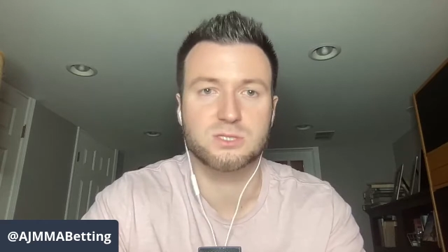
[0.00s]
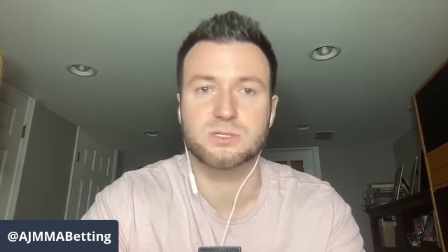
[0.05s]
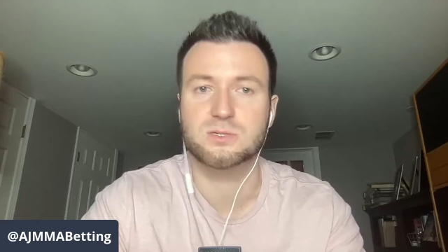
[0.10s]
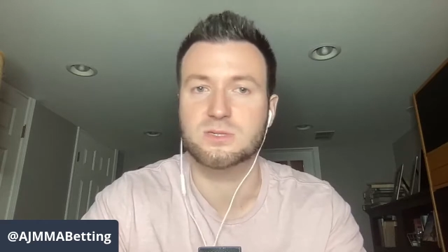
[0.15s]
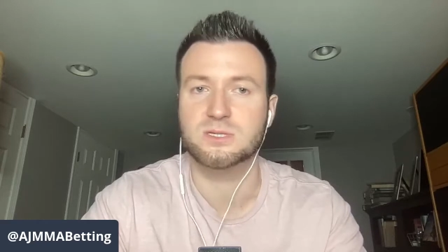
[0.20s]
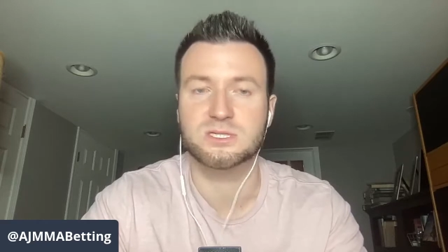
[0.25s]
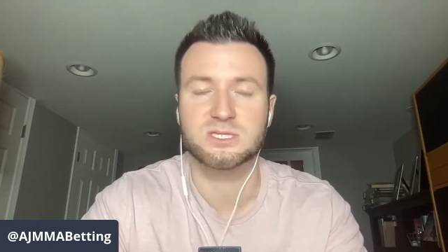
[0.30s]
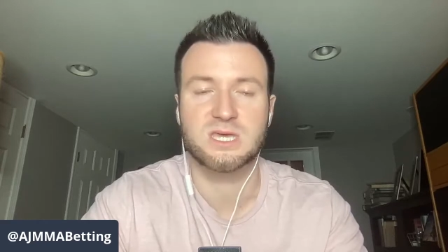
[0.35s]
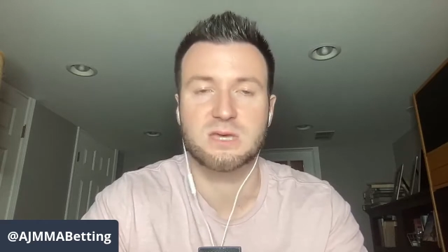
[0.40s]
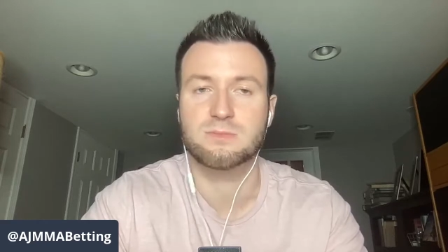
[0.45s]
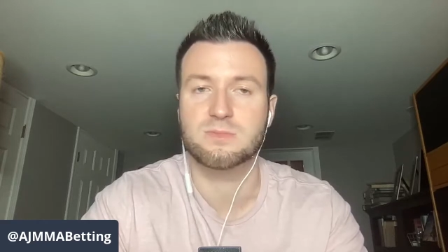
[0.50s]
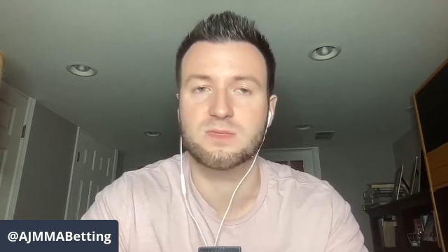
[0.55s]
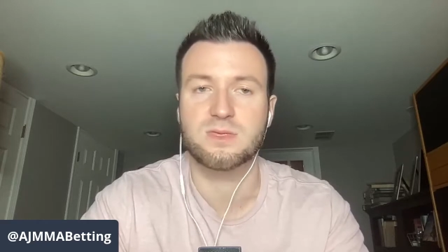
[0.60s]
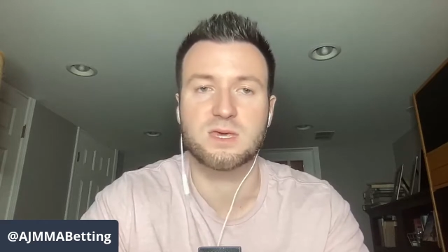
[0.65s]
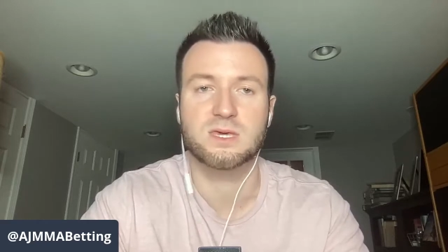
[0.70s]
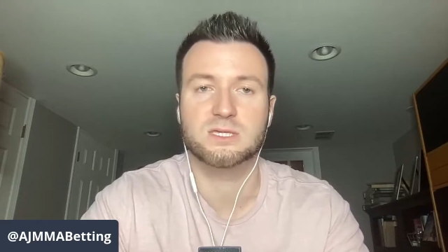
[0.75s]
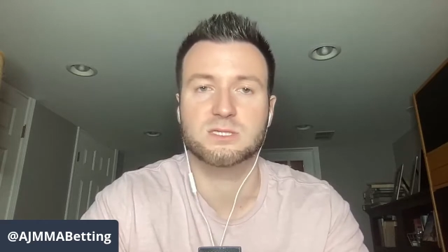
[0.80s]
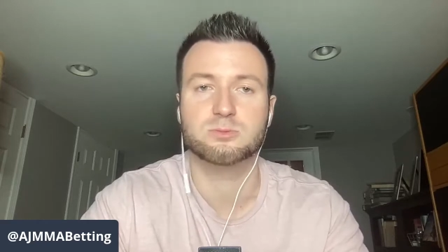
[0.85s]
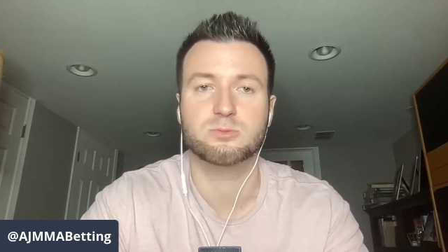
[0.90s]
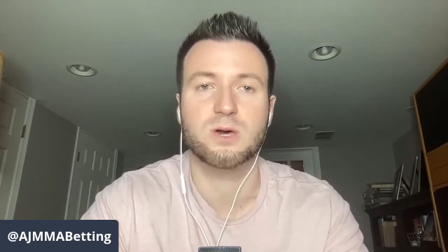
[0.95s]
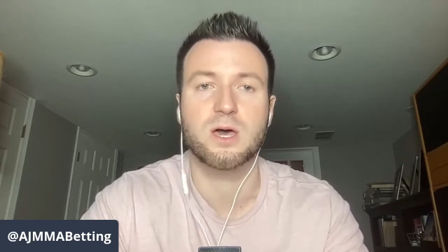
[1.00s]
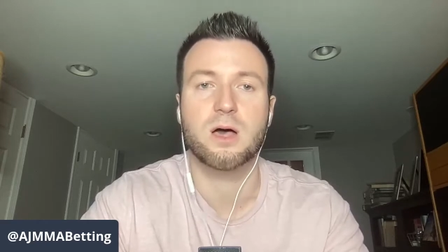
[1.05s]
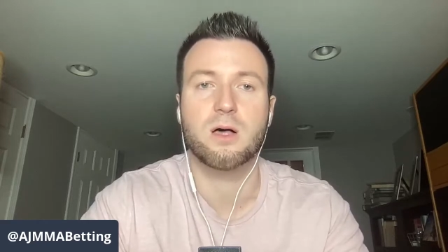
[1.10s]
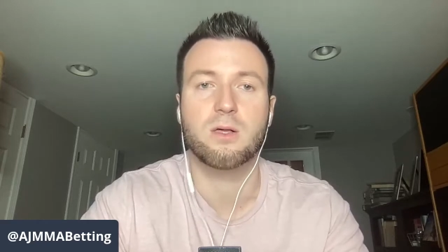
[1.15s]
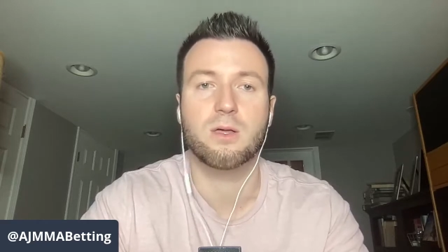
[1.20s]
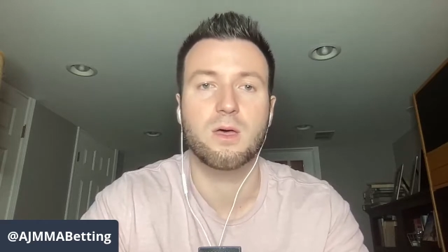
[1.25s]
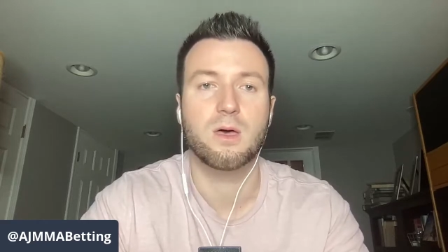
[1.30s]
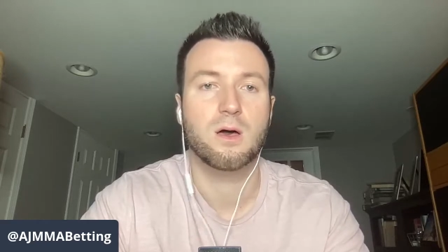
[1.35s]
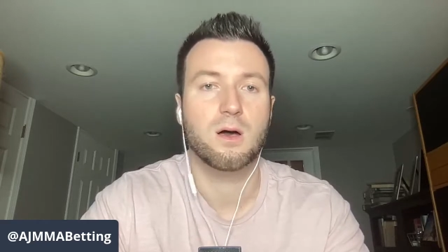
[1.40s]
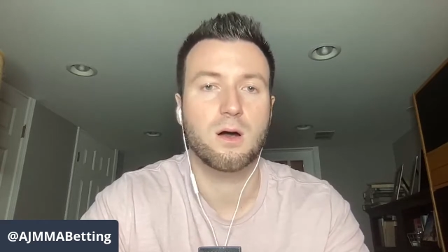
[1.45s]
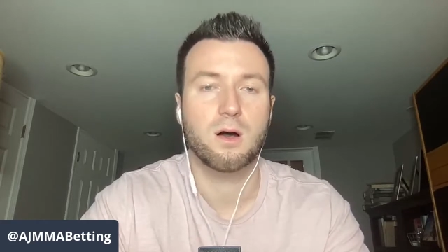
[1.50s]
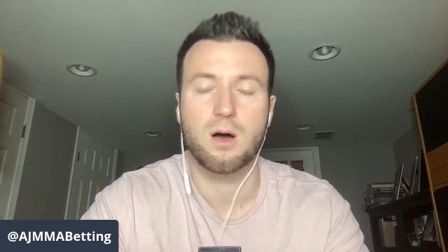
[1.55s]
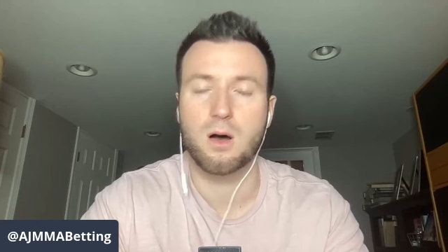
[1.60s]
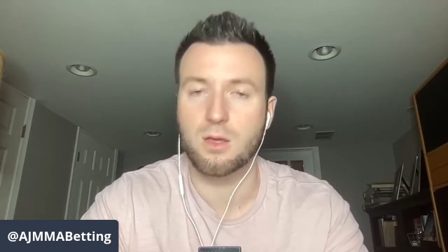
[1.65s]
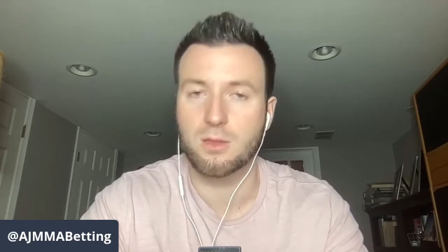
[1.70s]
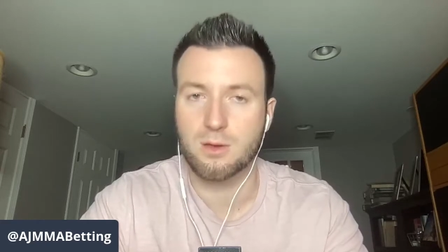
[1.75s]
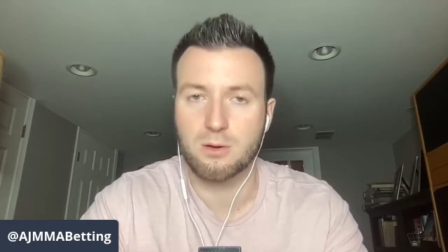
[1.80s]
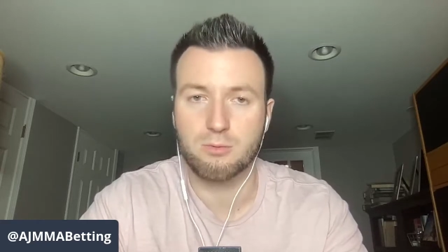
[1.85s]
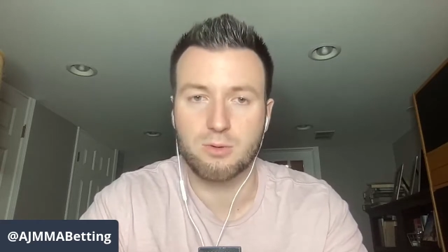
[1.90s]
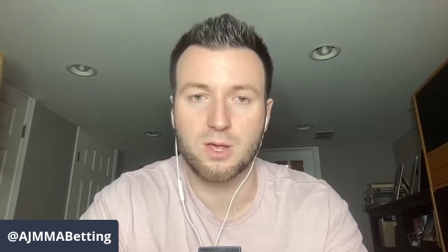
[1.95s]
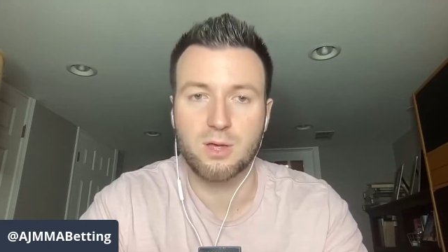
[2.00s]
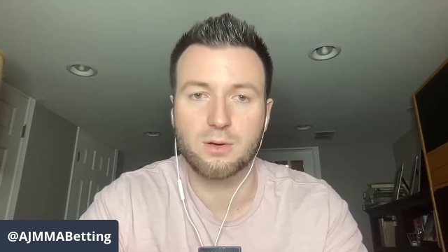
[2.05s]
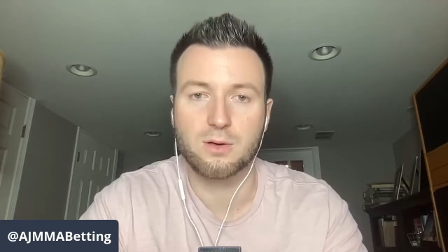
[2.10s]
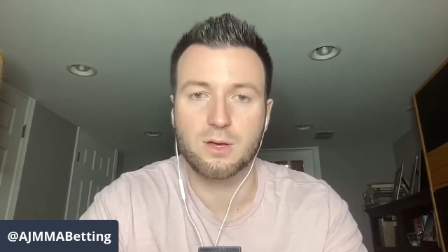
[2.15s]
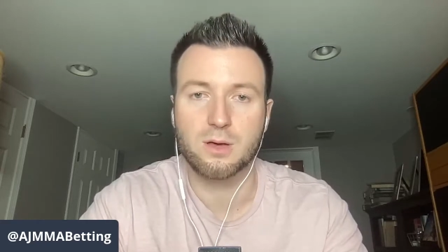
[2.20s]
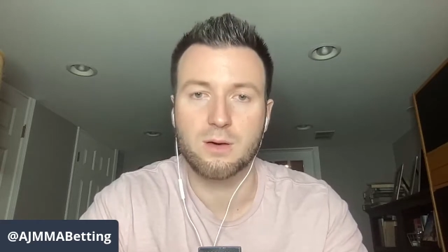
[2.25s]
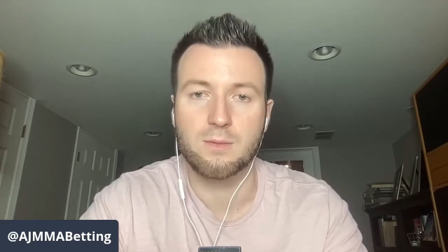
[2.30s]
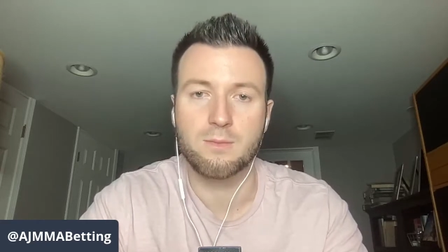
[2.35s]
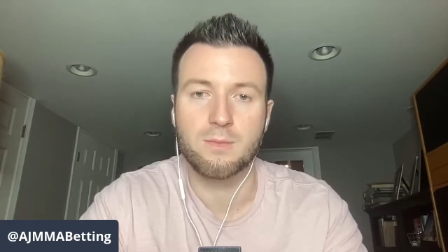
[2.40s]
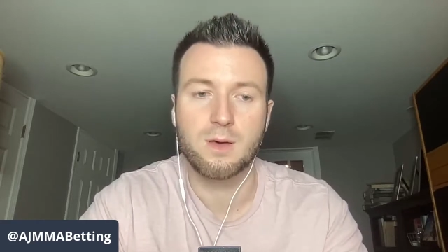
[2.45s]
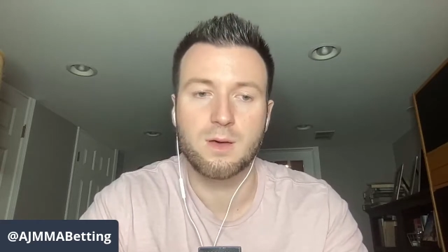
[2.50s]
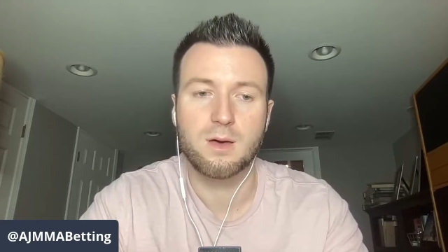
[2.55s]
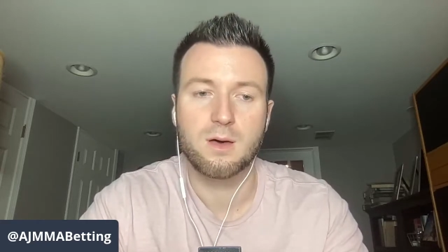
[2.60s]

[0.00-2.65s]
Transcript: do the same thing as well. All are welcome.